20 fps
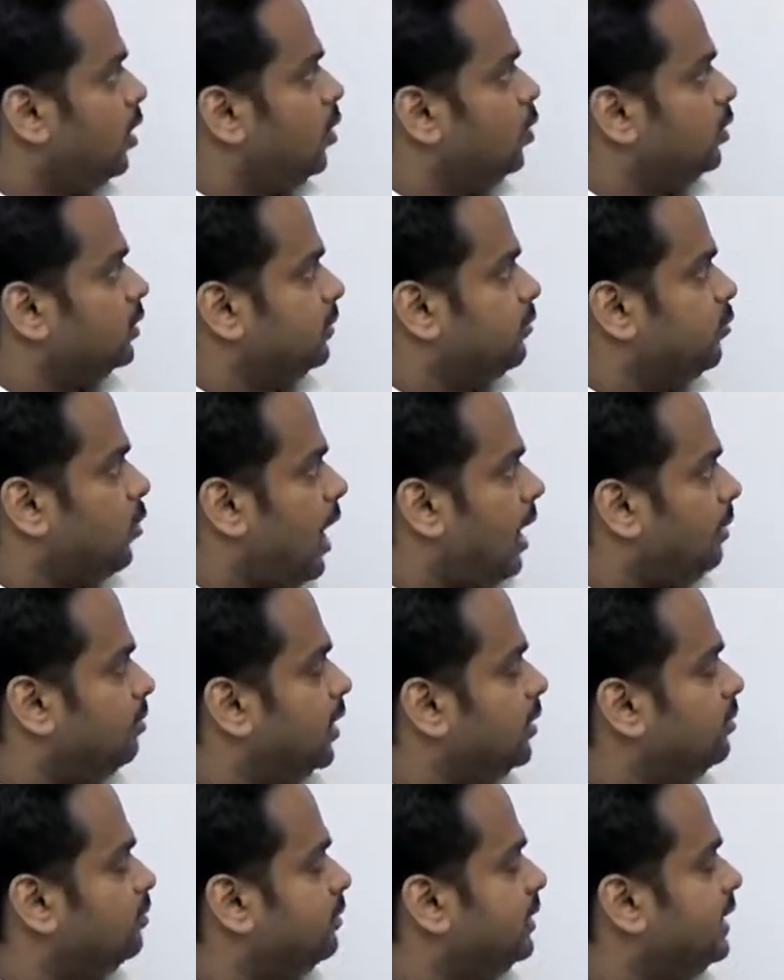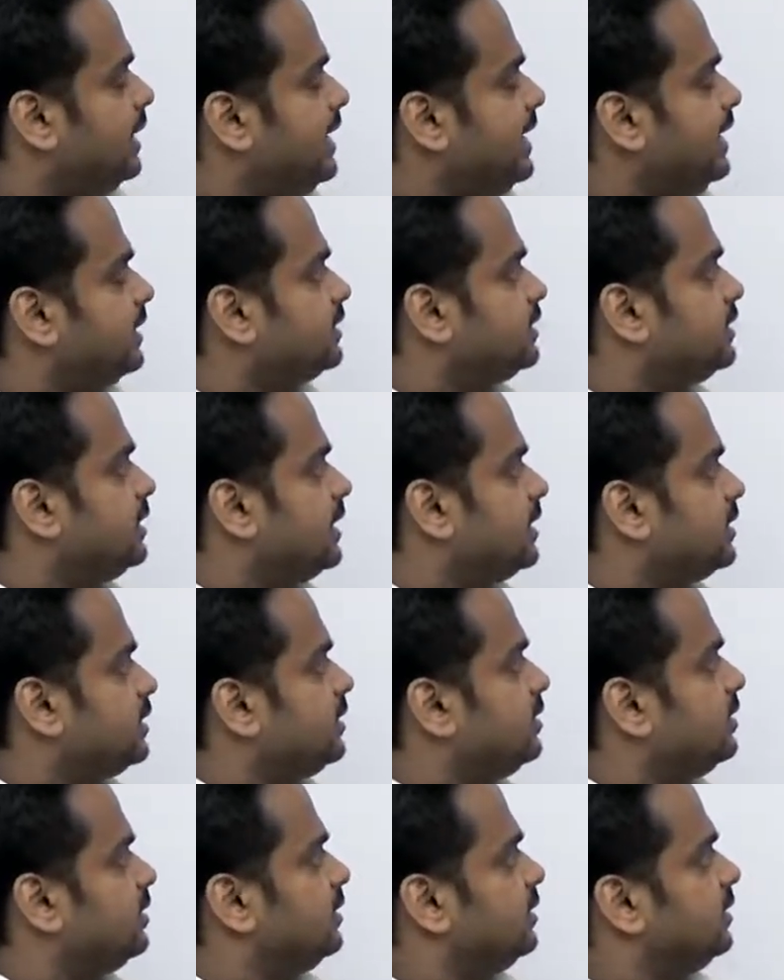Well, the problem is that
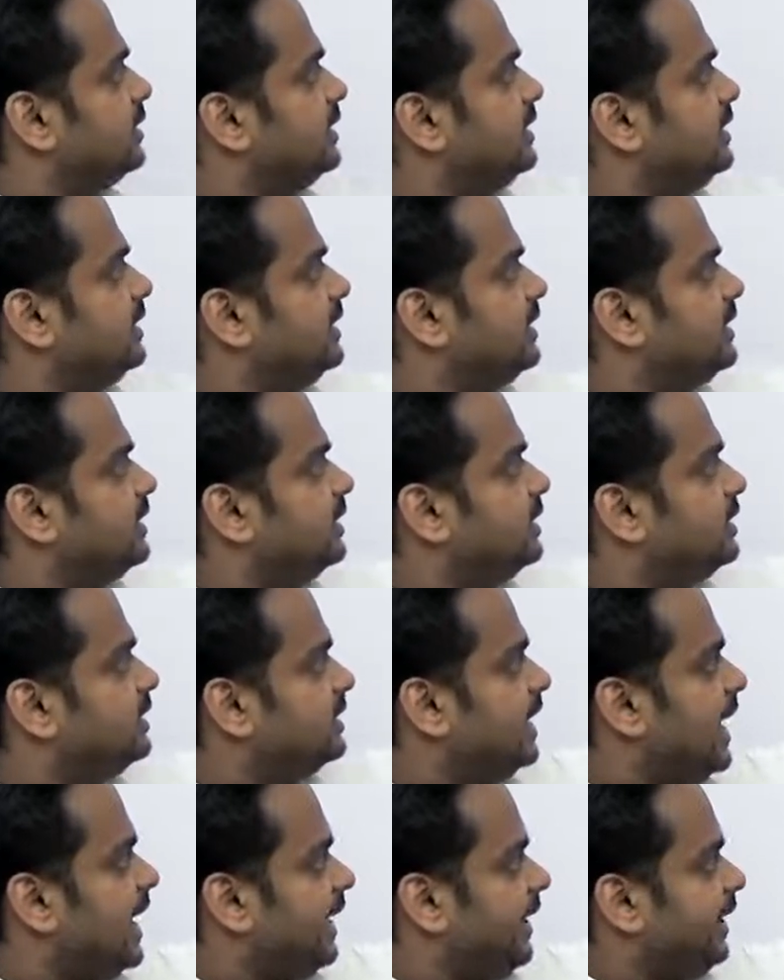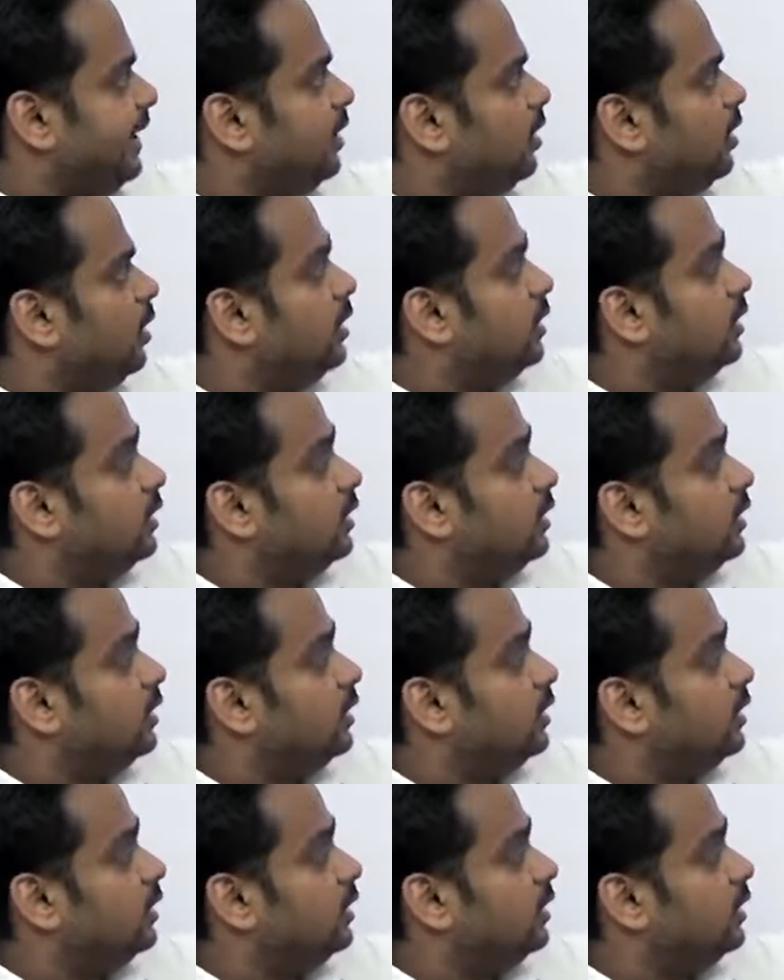say